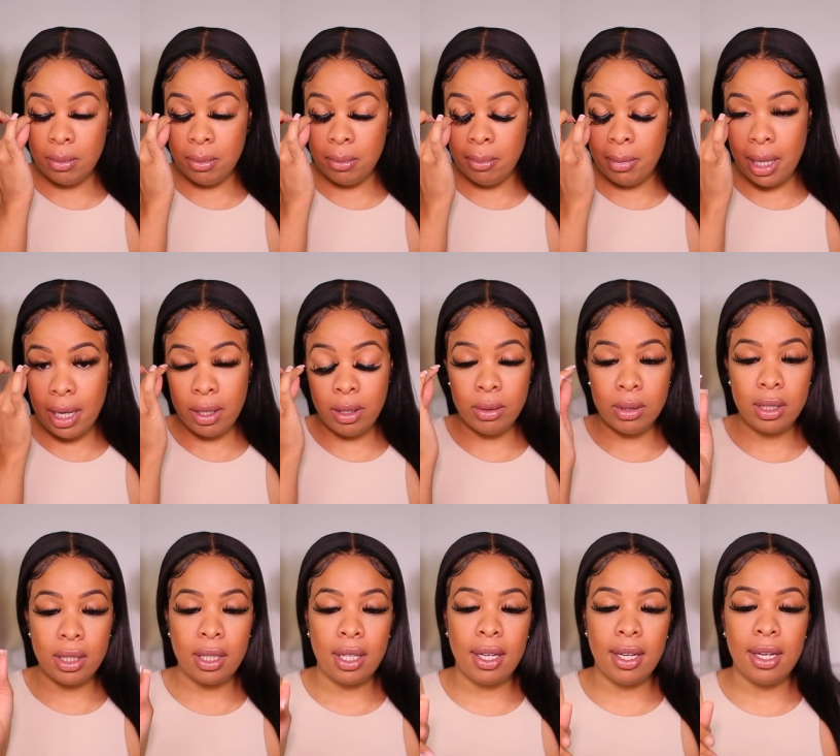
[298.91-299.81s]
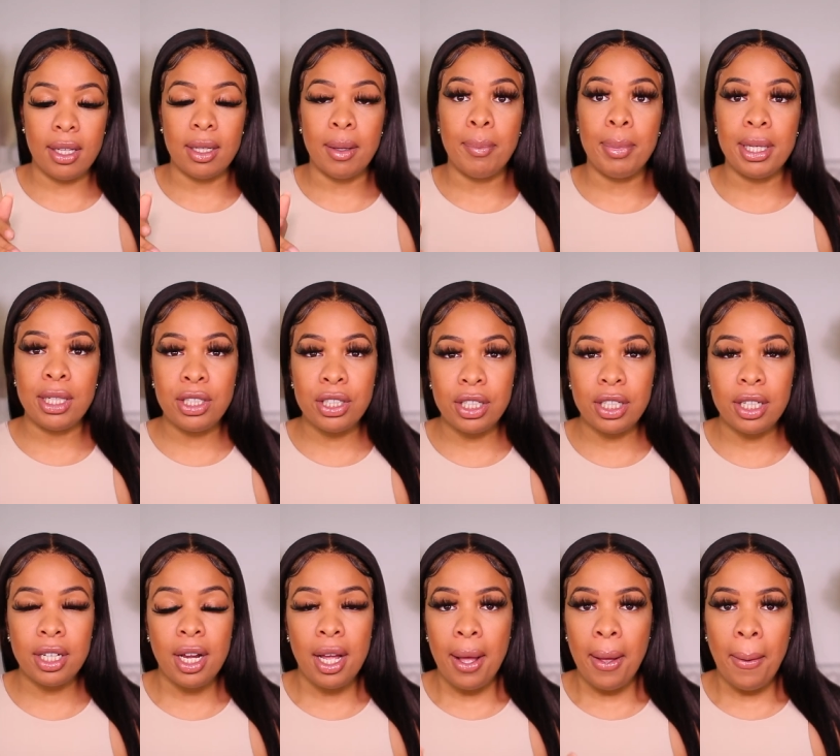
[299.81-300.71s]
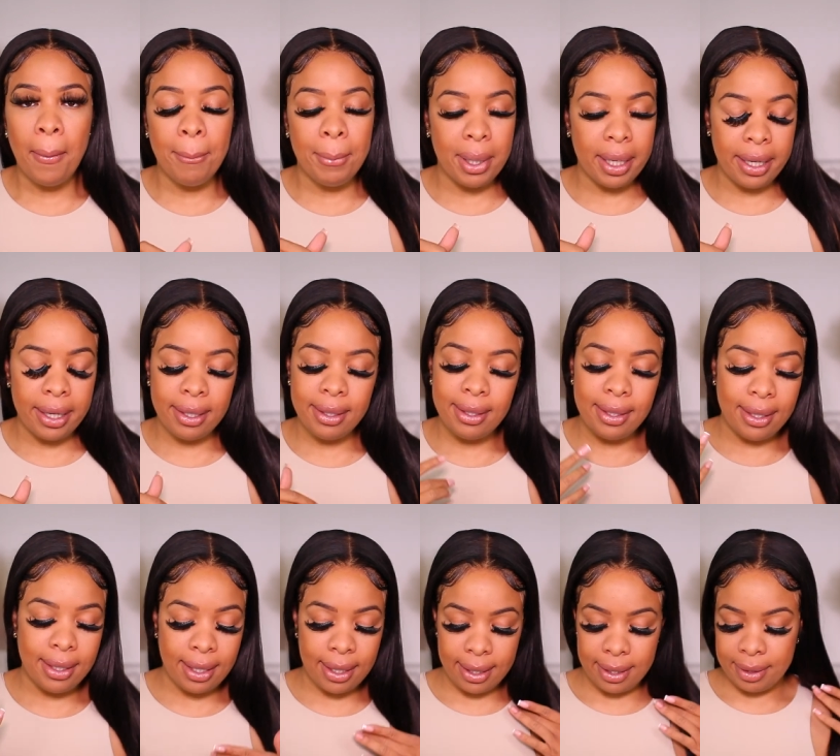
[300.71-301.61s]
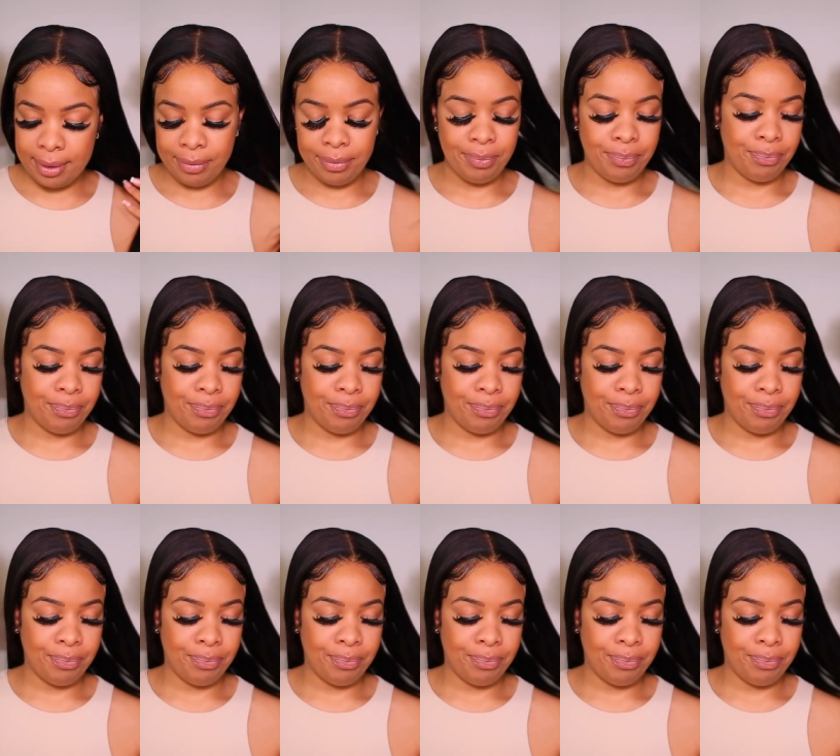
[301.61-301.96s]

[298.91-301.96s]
model took it in the picture, but yeah.